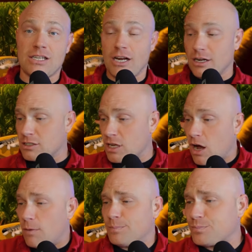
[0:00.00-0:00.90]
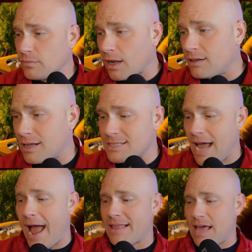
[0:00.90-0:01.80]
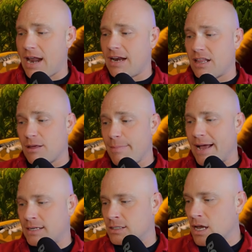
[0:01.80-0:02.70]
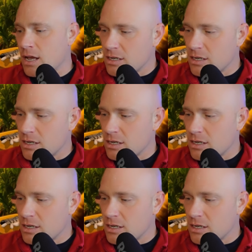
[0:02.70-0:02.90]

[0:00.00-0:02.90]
year. So let's add that into the mix.